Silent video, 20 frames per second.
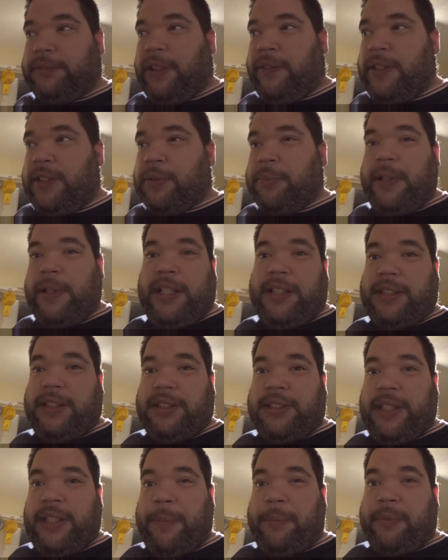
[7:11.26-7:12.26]
if he's willing
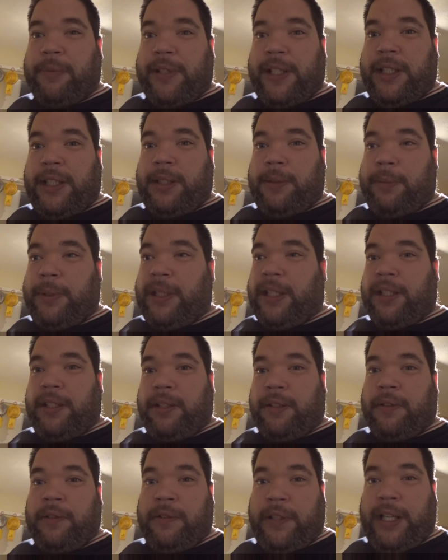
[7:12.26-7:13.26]
to separate and we
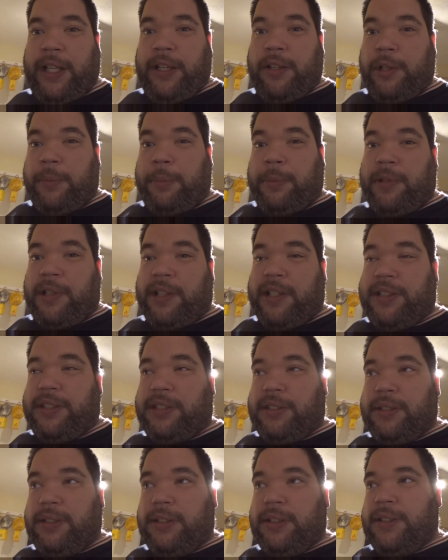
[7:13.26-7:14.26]
can agree on a
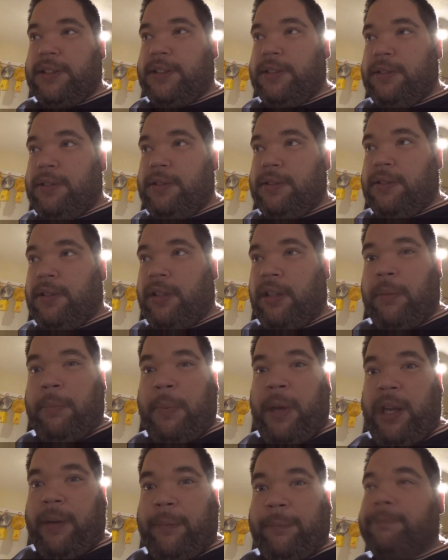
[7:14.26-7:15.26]
price, I'll
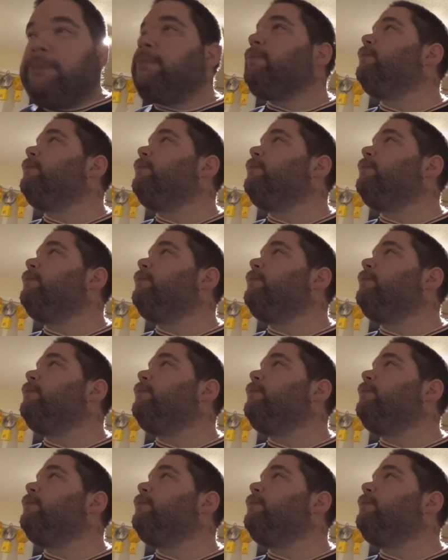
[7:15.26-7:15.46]
buy